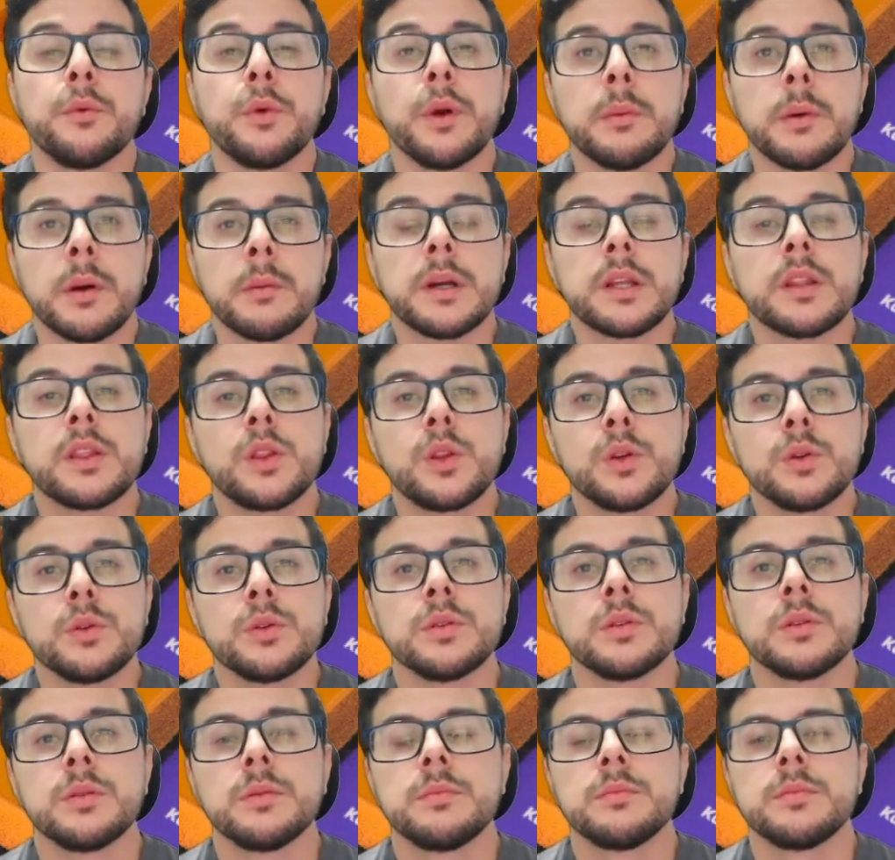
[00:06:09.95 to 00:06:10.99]
remember
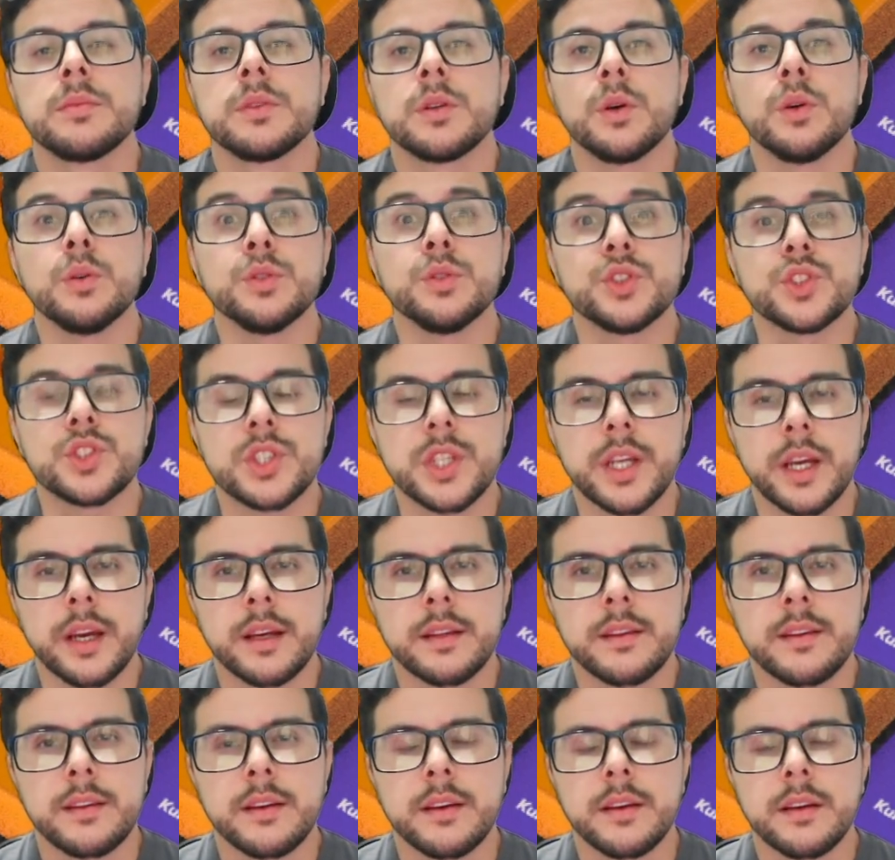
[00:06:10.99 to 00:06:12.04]
to
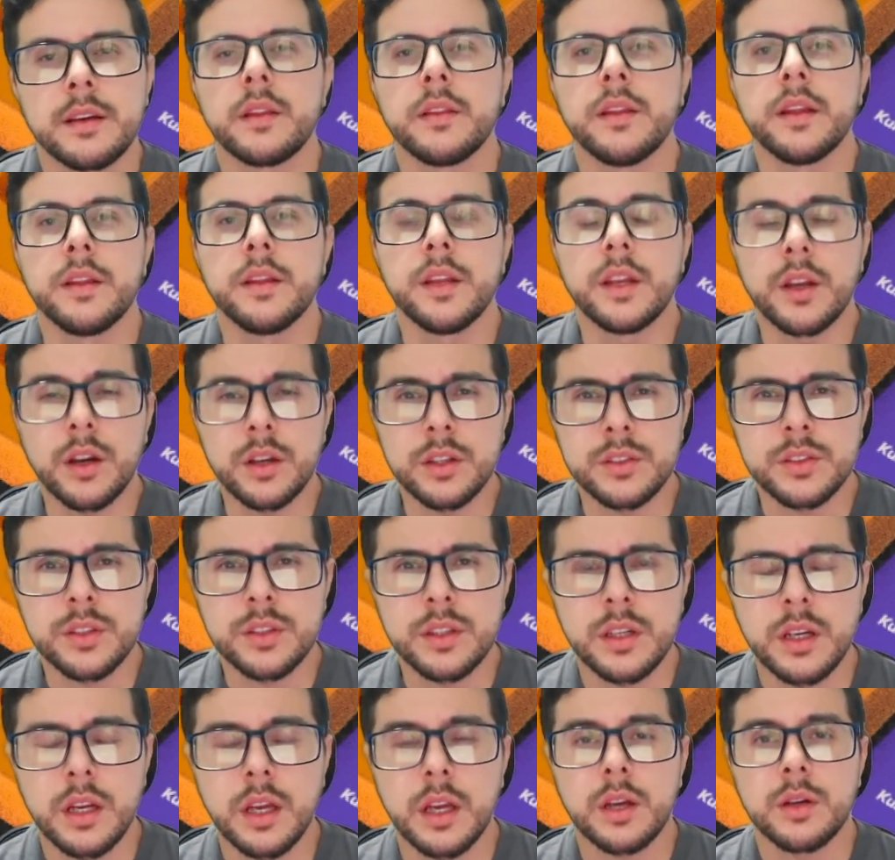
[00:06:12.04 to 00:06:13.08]
uncheck the
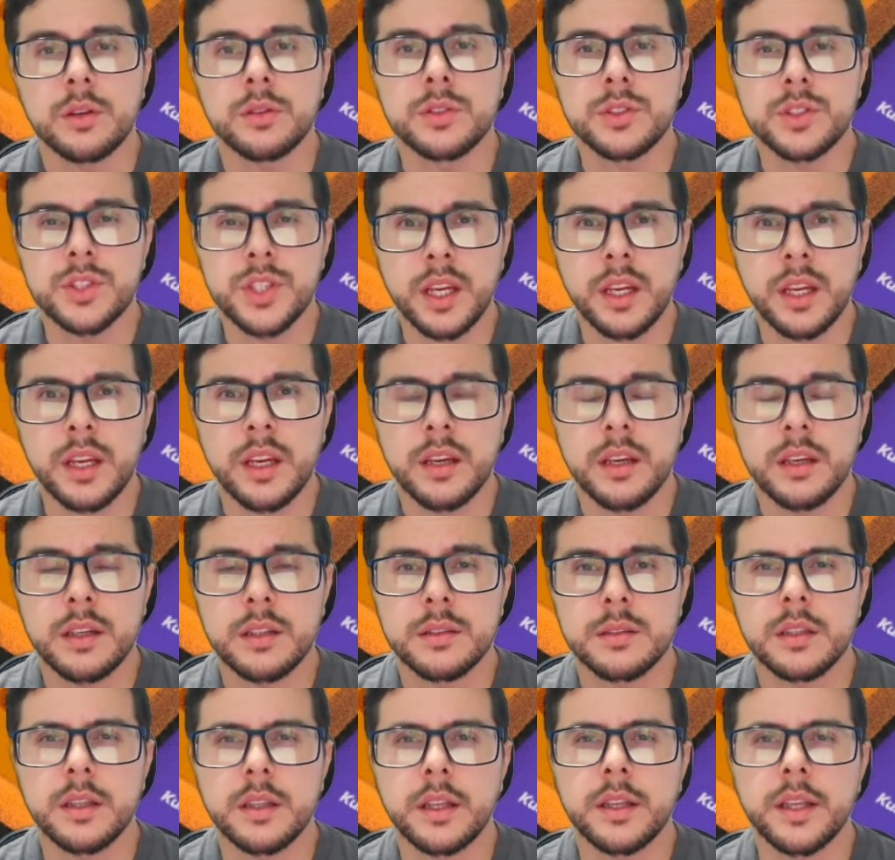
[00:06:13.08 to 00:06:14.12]
denoiser, uncheck
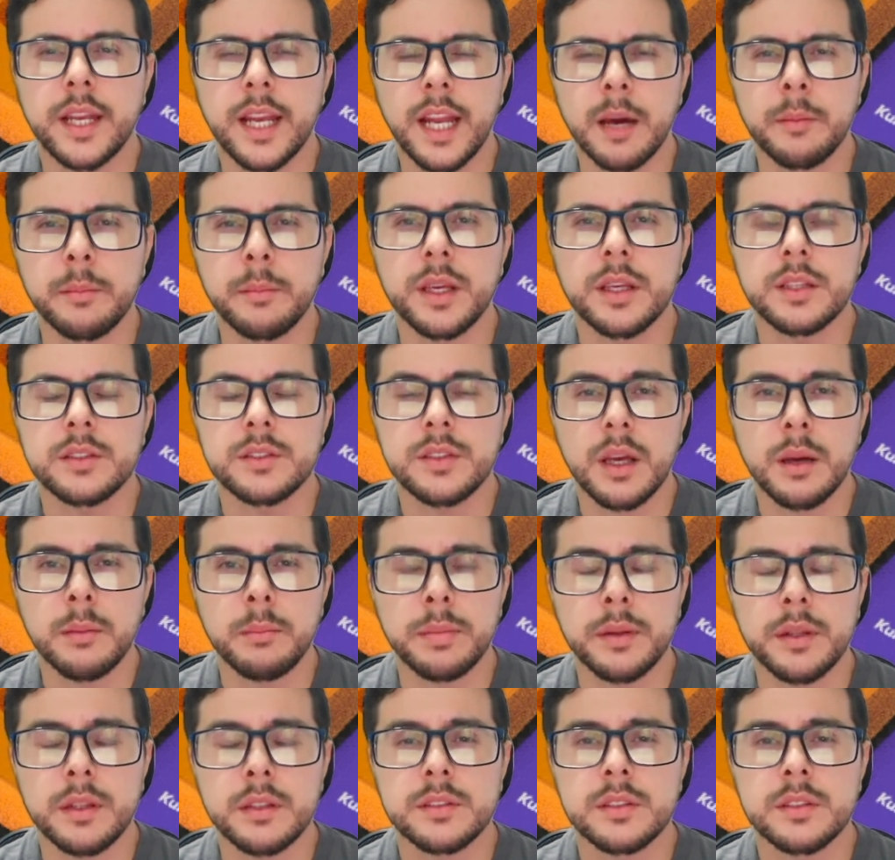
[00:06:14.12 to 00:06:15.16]
the dynamic
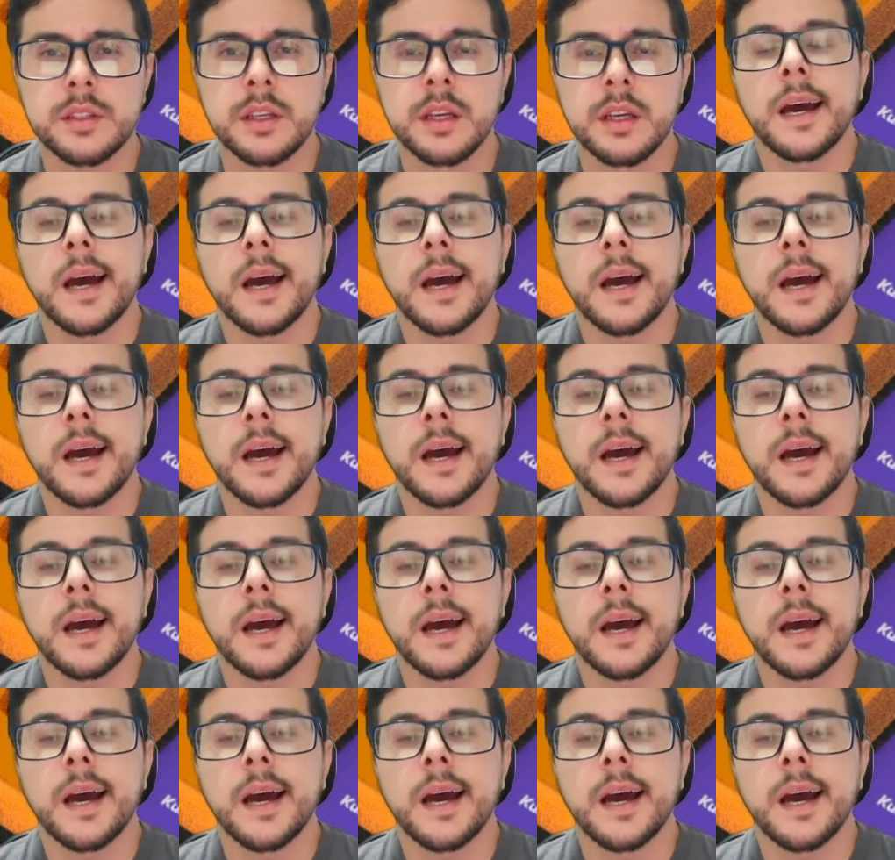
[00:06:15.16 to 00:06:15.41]
samples,